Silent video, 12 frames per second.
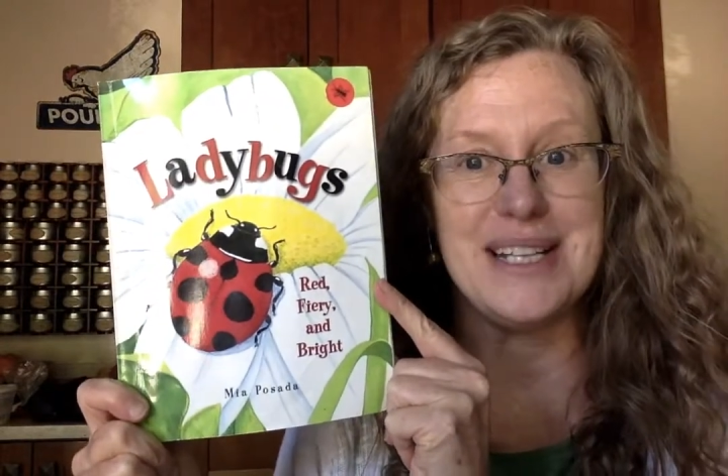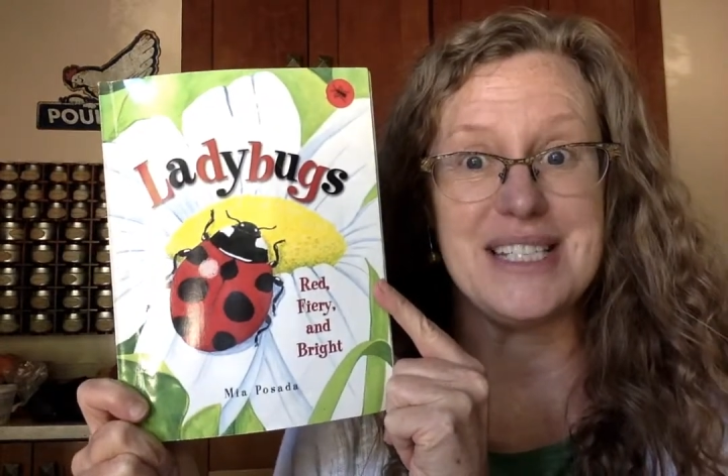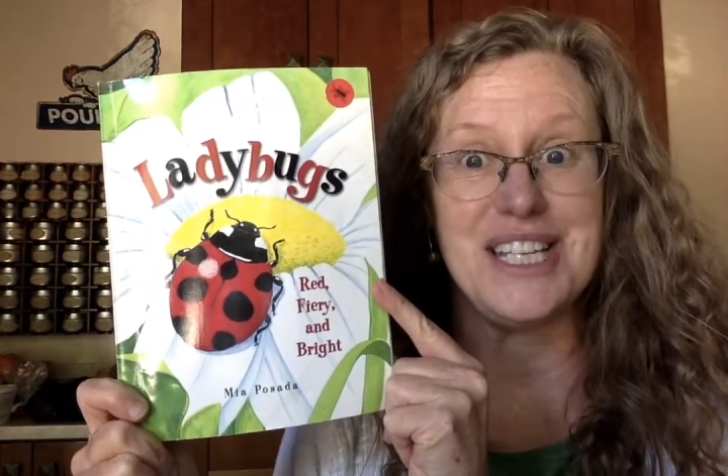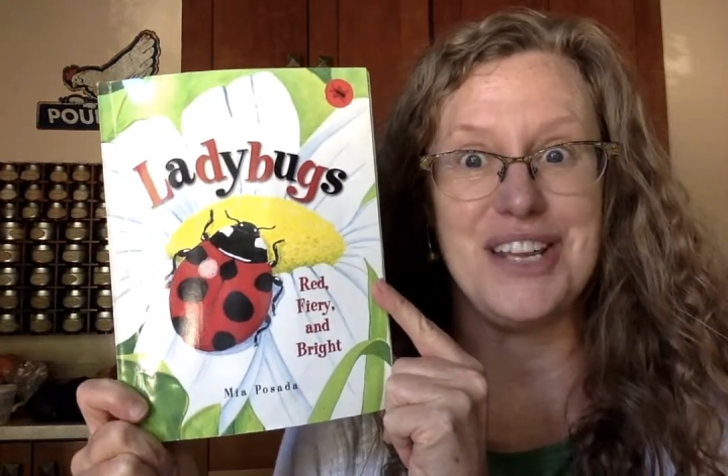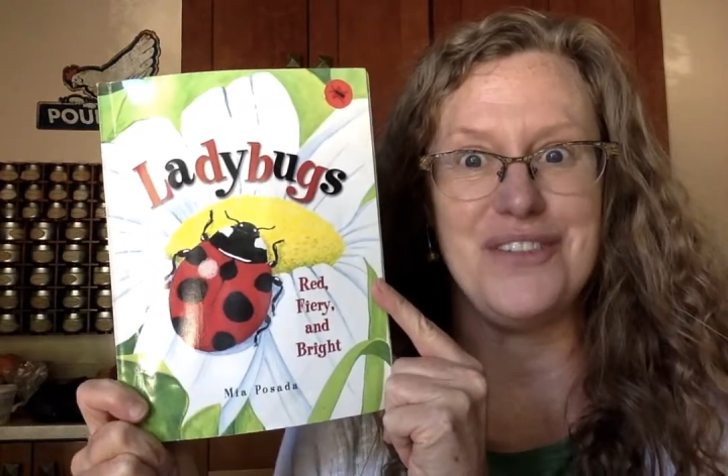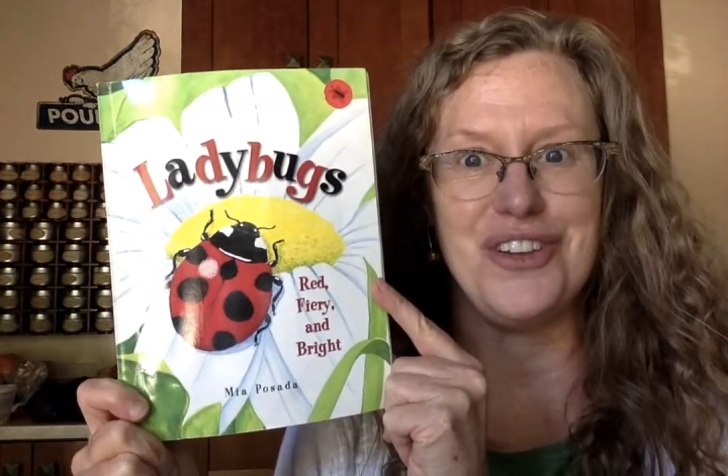and
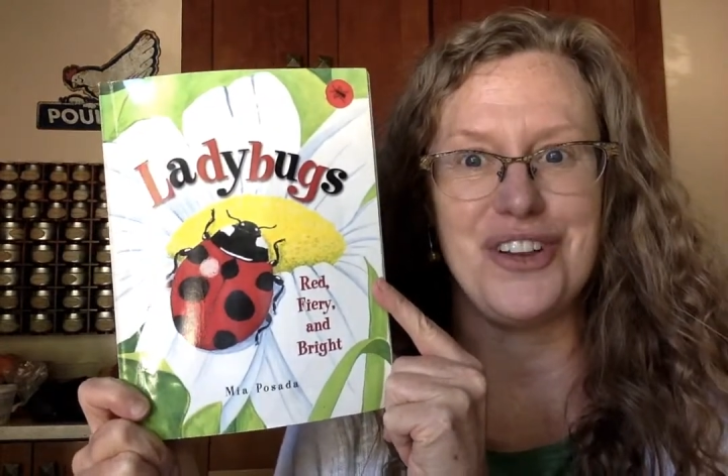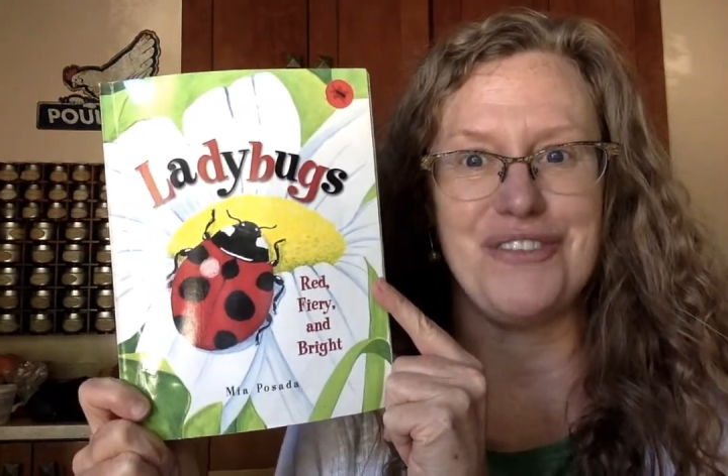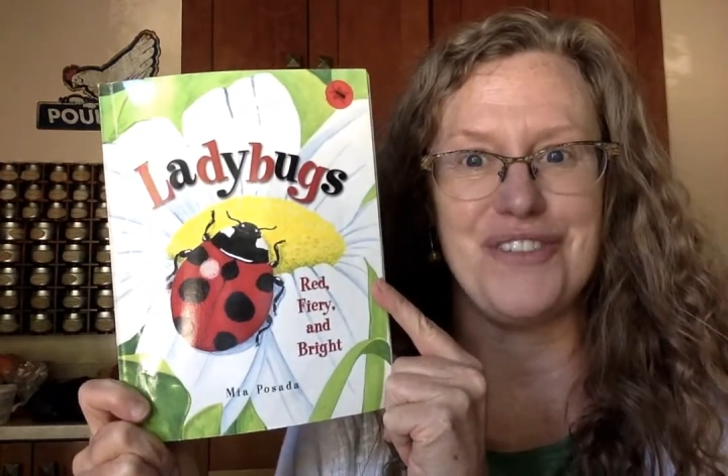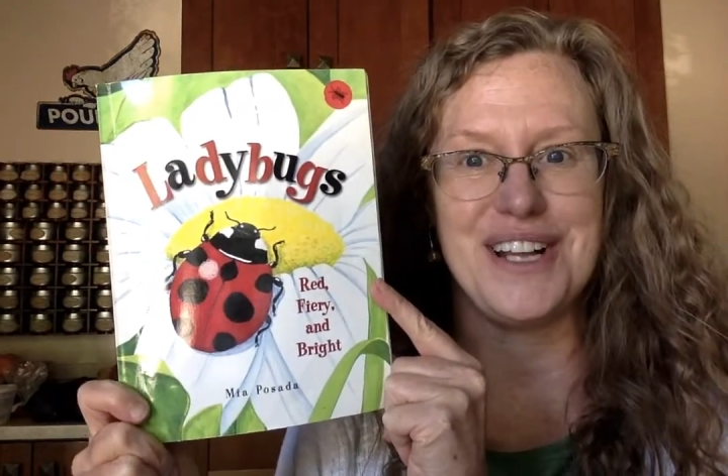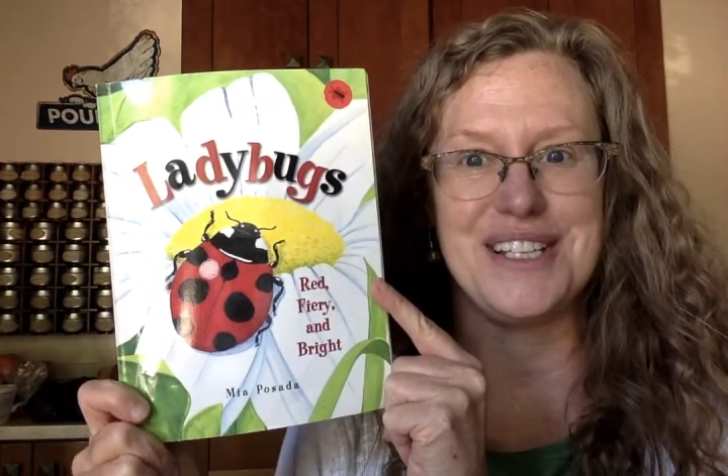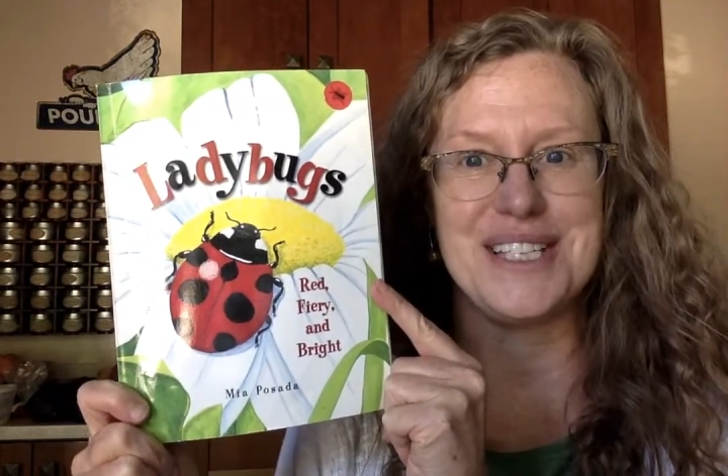see if you can
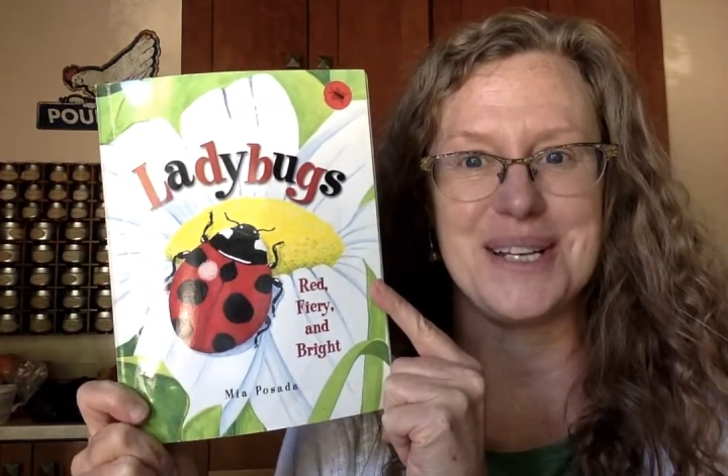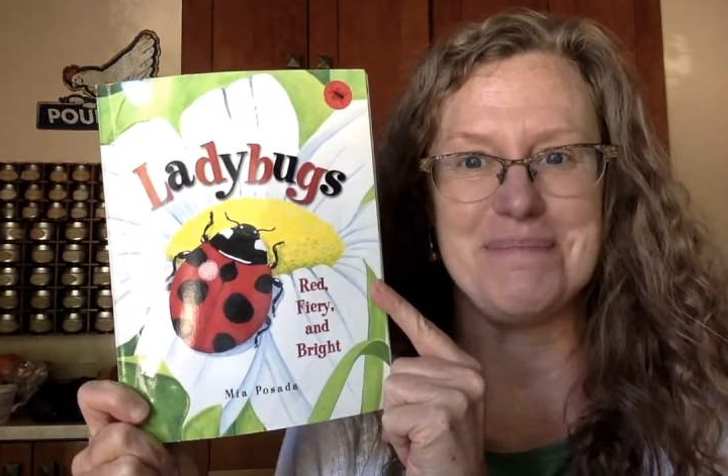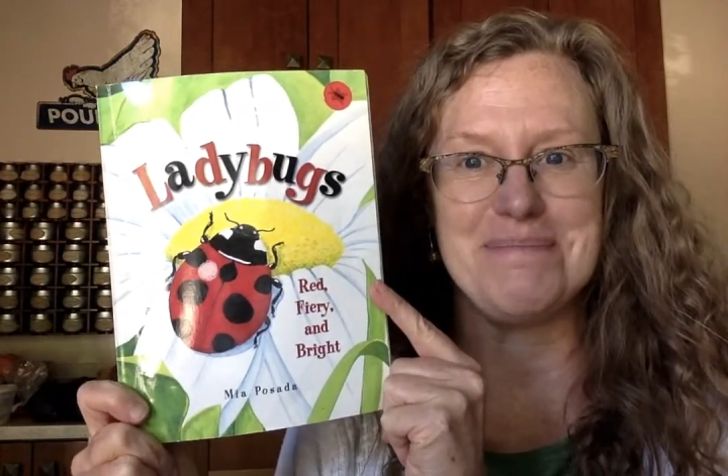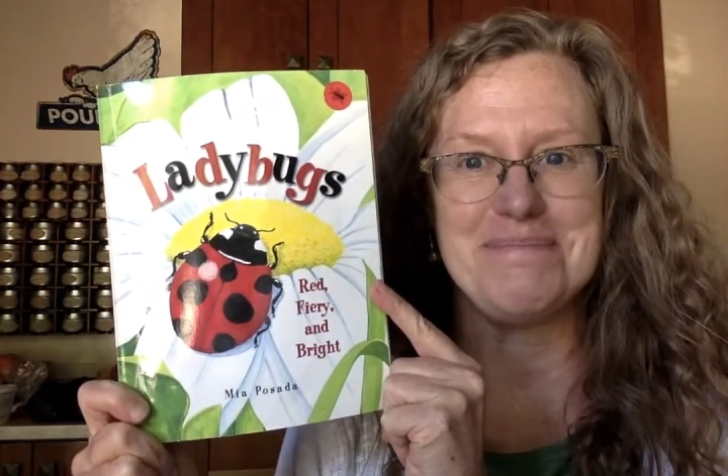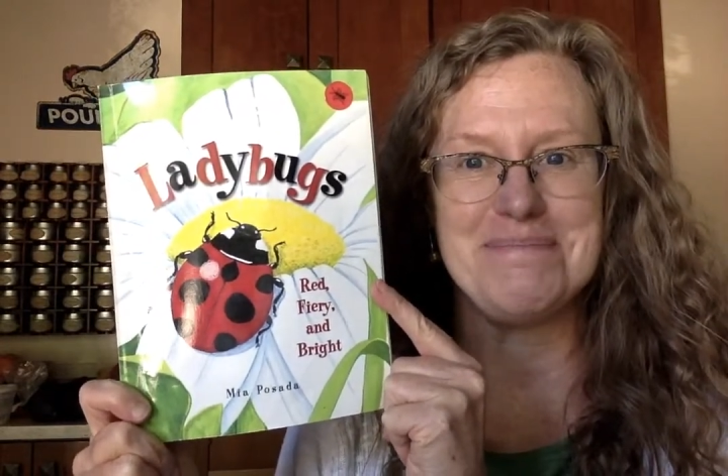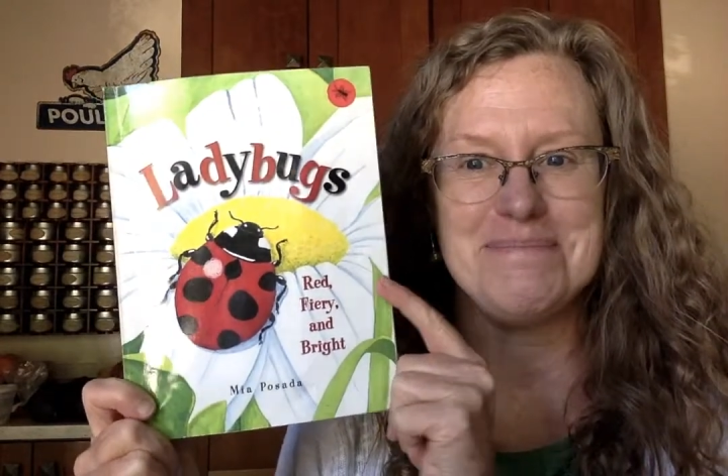find some.